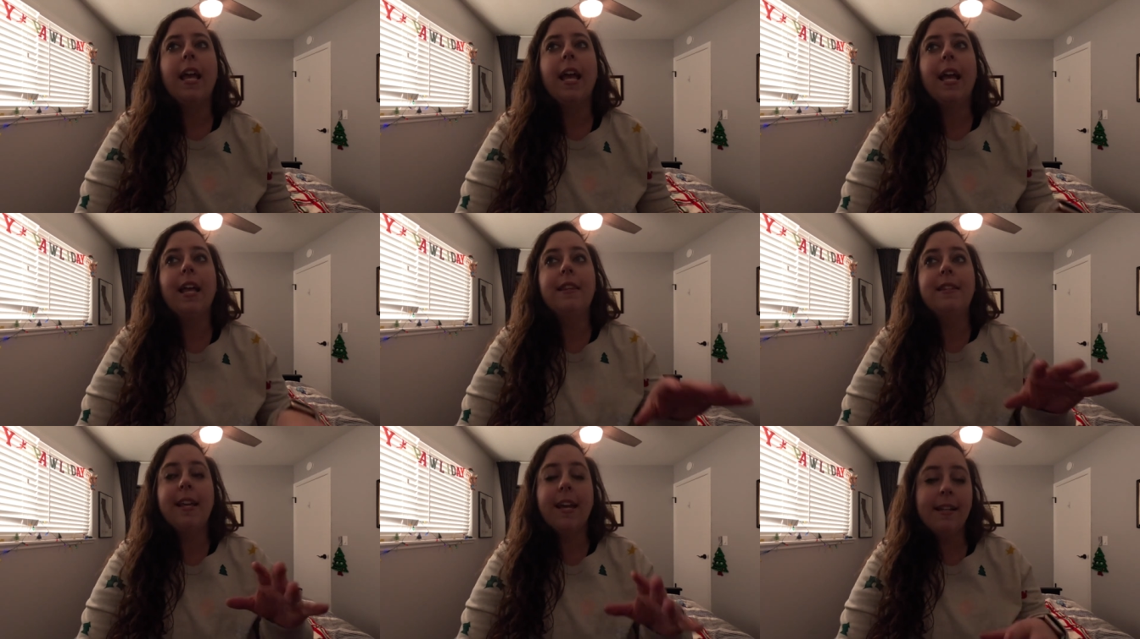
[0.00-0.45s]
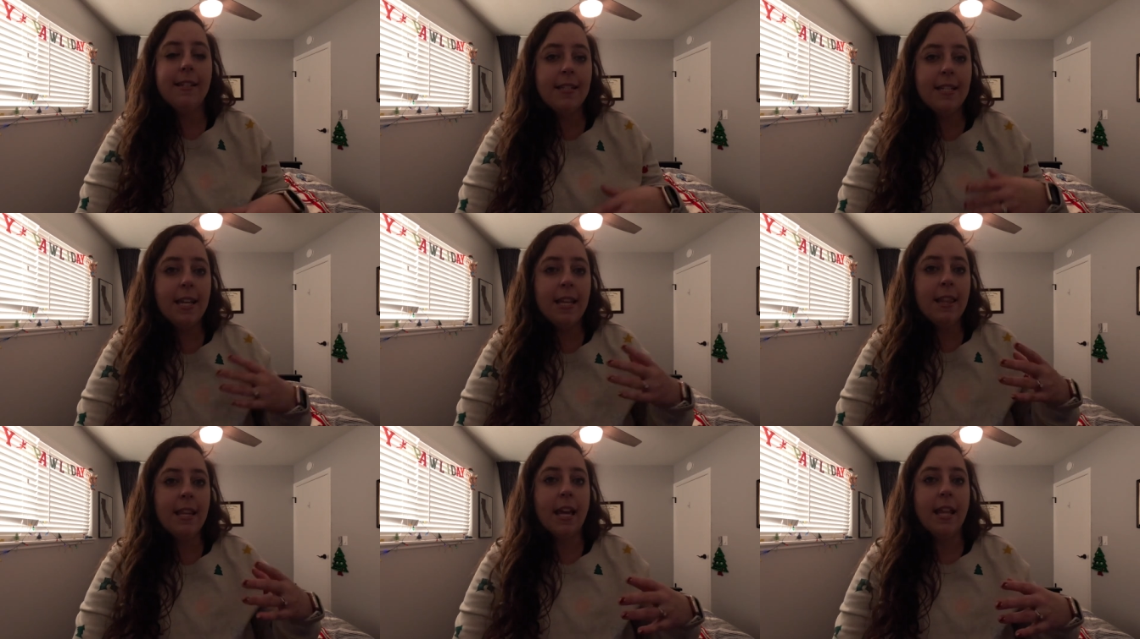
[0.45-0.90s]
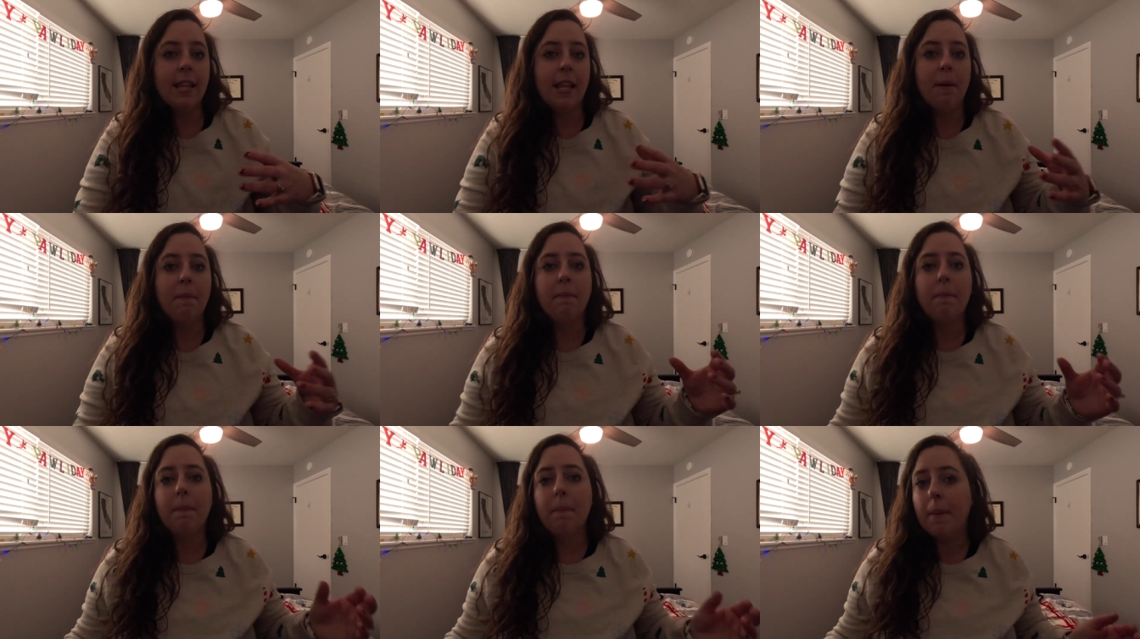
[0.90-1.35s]
it's hinting that
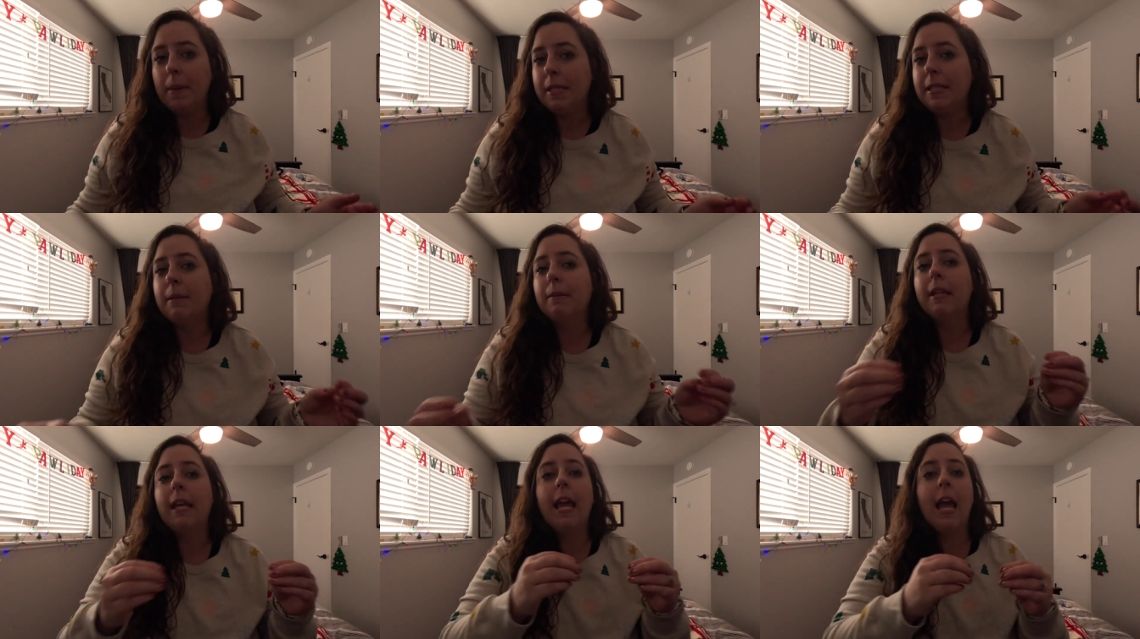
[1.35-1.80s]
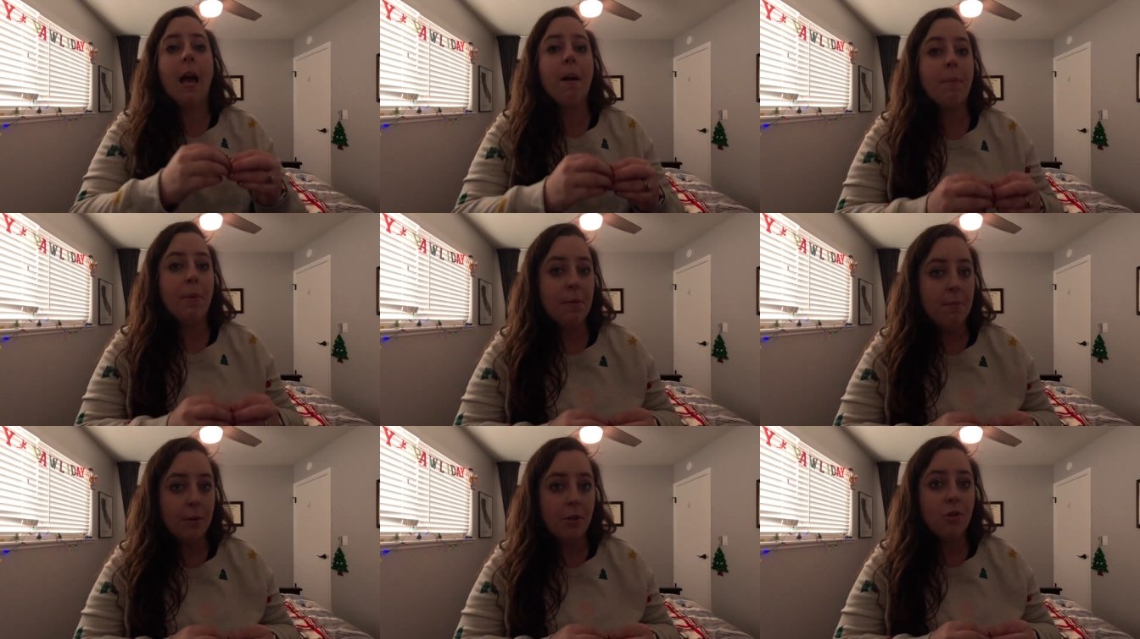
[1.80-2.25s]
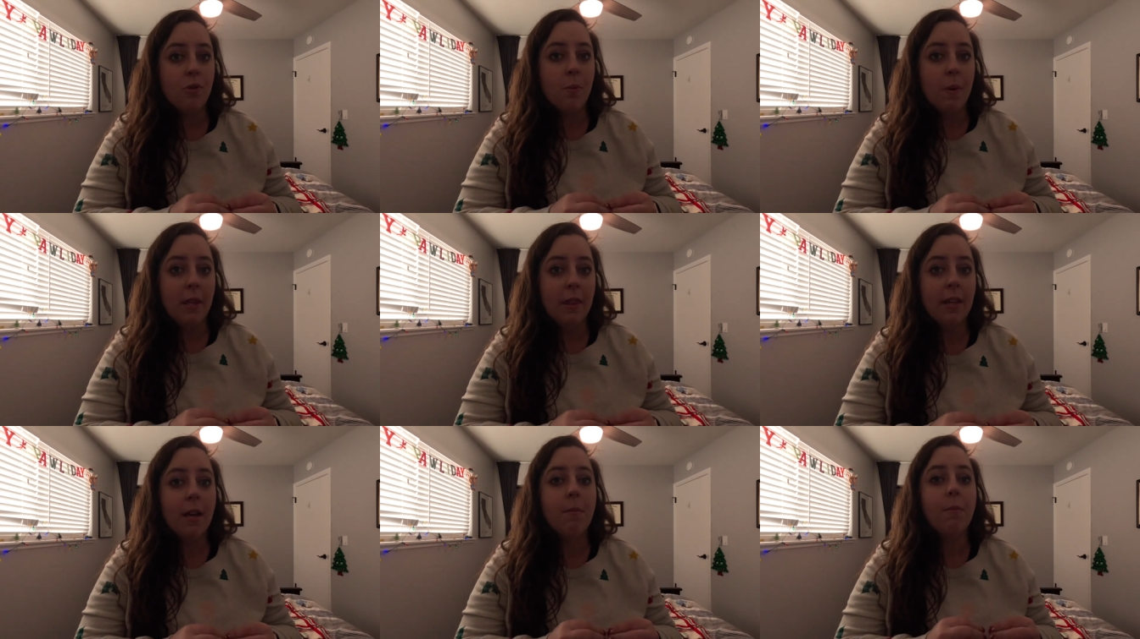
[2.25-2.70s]
like something happened
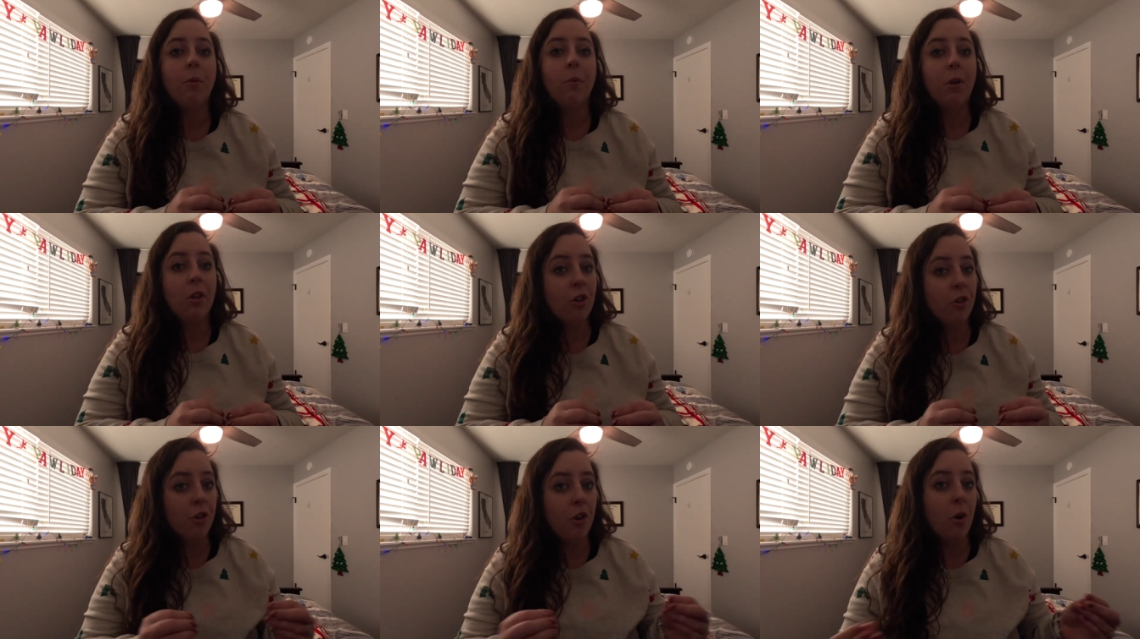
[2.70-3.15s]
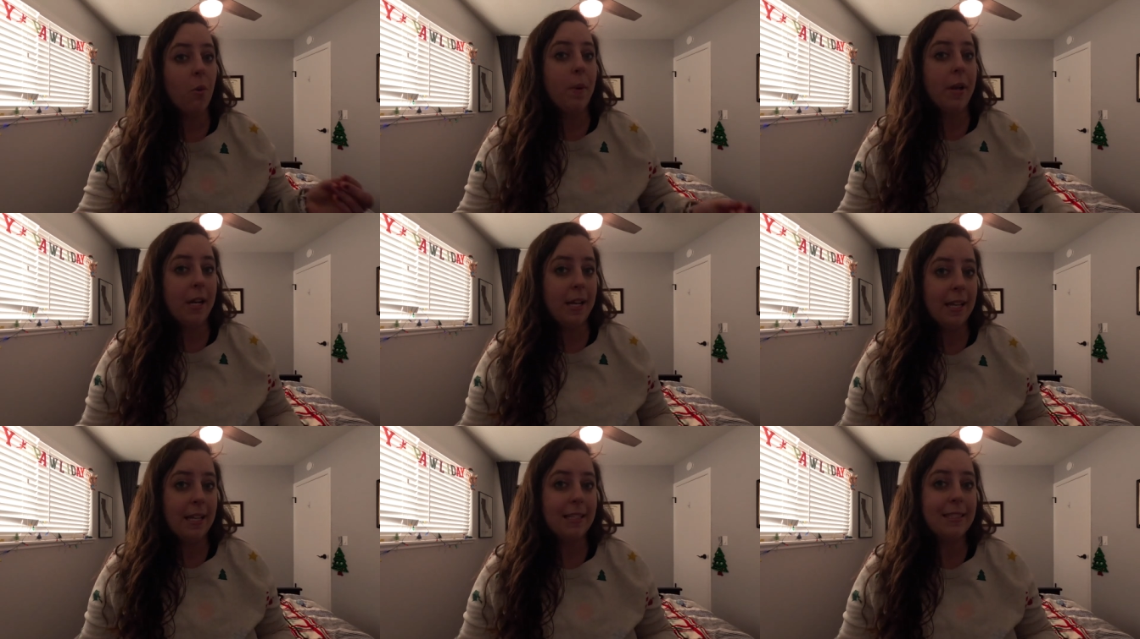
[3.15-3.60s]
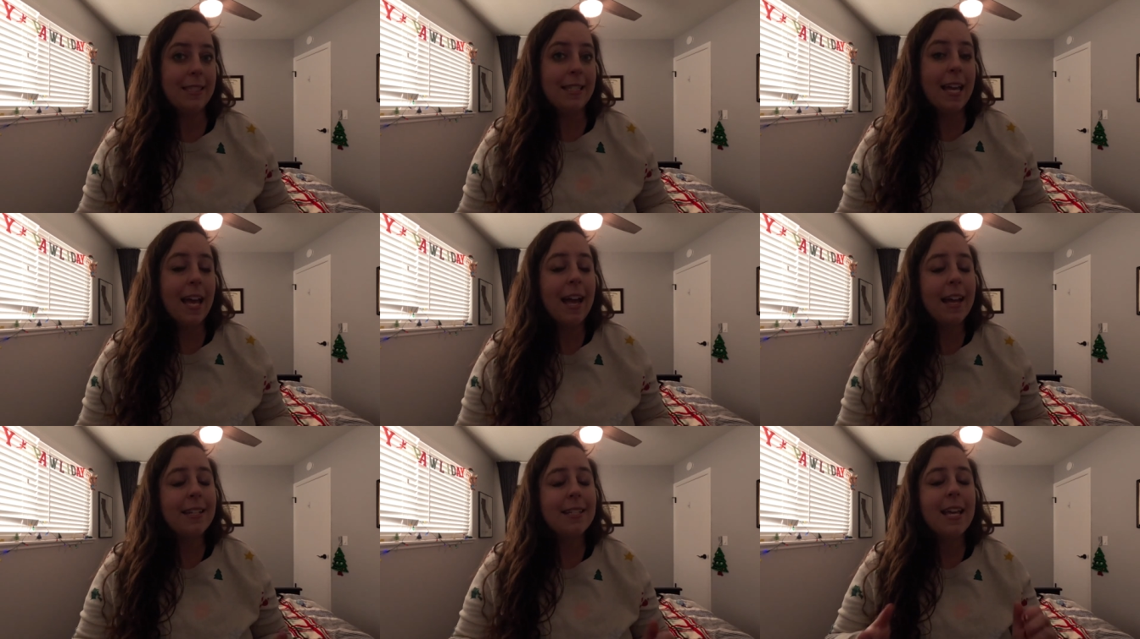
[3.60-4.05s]
between them, but we don't know what it is
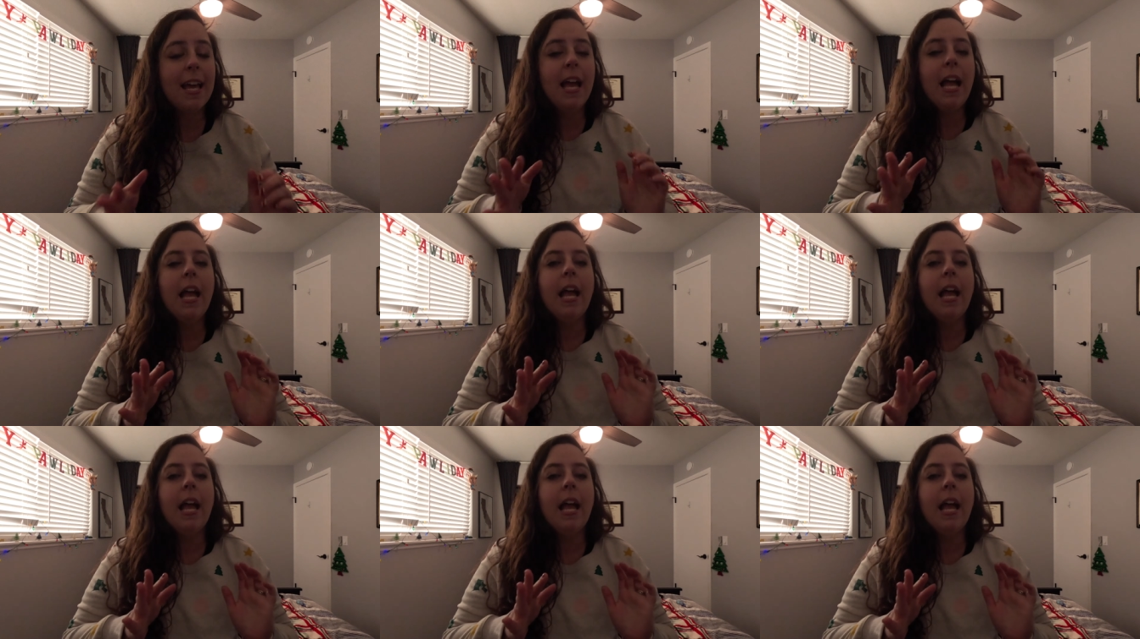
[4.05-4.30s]
yet.